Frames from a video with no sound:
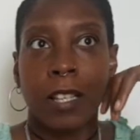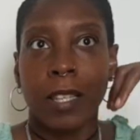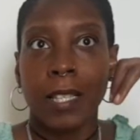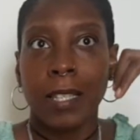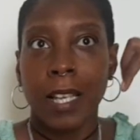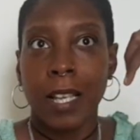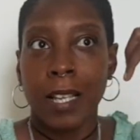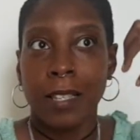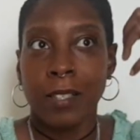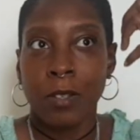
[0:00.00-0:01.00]
This
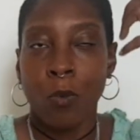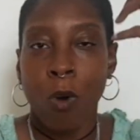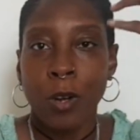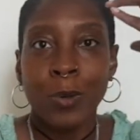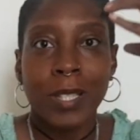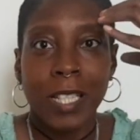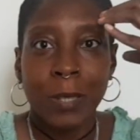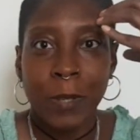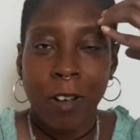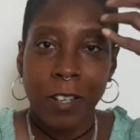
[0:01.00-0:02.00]
is the one who sees
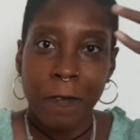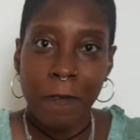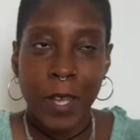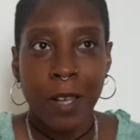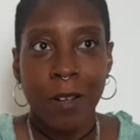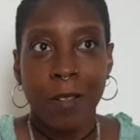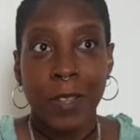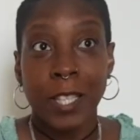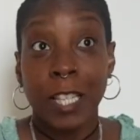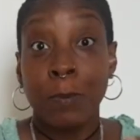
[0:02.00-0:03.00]
beyond veil.
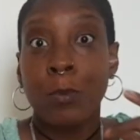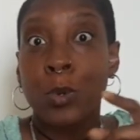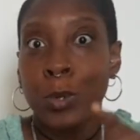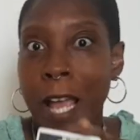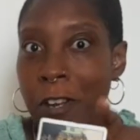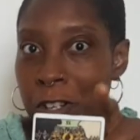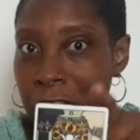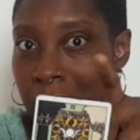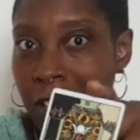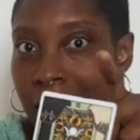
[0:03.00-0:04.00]
This is moon
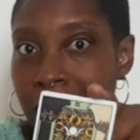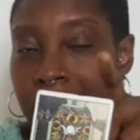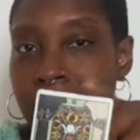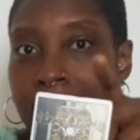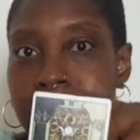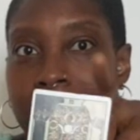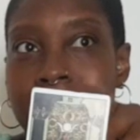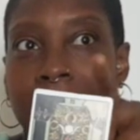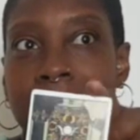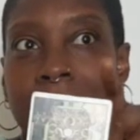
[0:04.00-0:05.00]
energy.
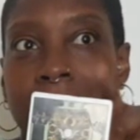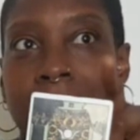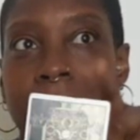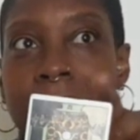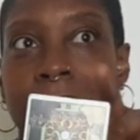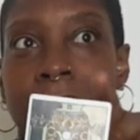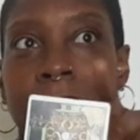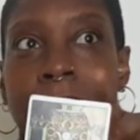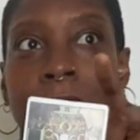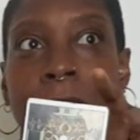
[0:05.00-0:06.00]
This is
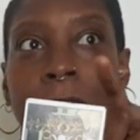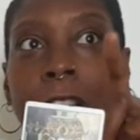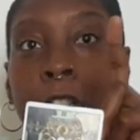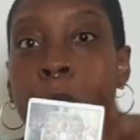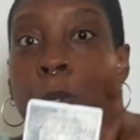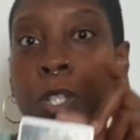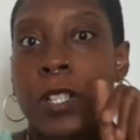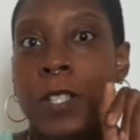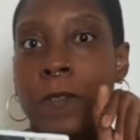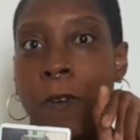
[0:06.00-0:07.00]

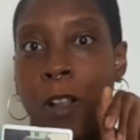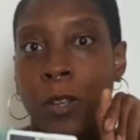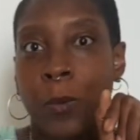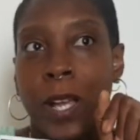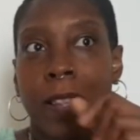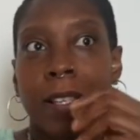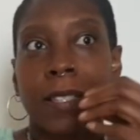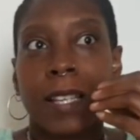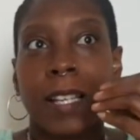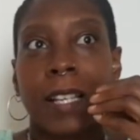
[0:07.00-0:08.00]
illusions falling away. This
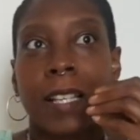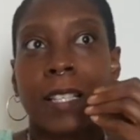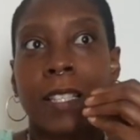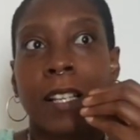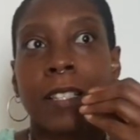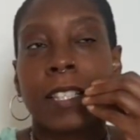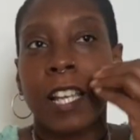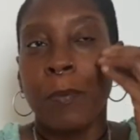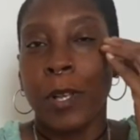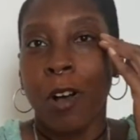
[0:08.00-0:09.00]
is
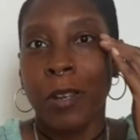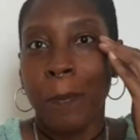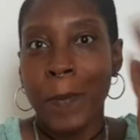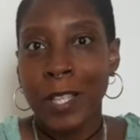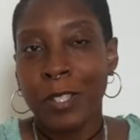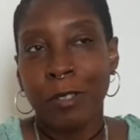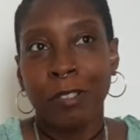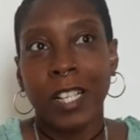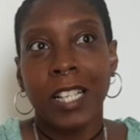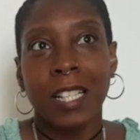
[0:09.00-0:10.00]
seeing beyond
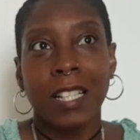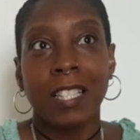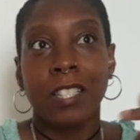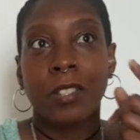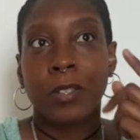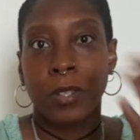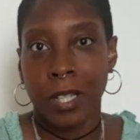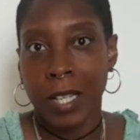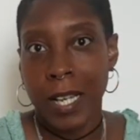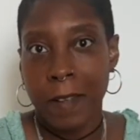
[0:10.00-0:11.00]
mystery. This is third
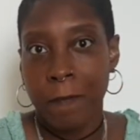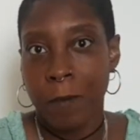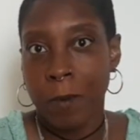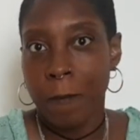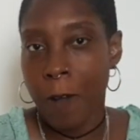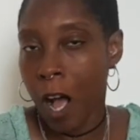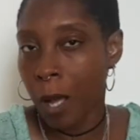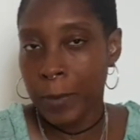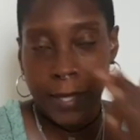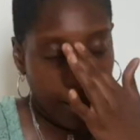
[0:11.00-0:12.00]
eye
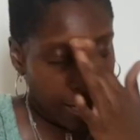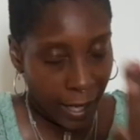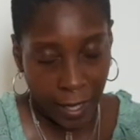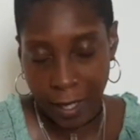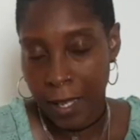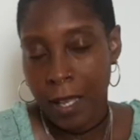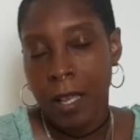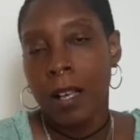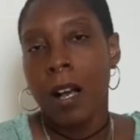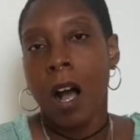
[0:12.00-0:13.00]
um, seeing.
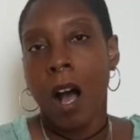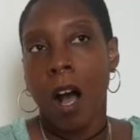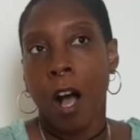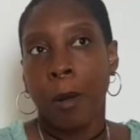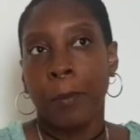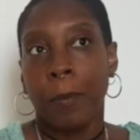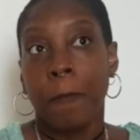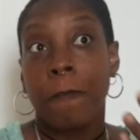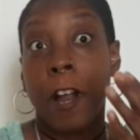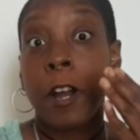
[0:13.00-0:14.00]
Um,
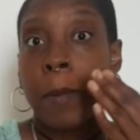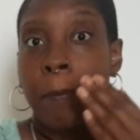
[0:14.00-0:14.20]
very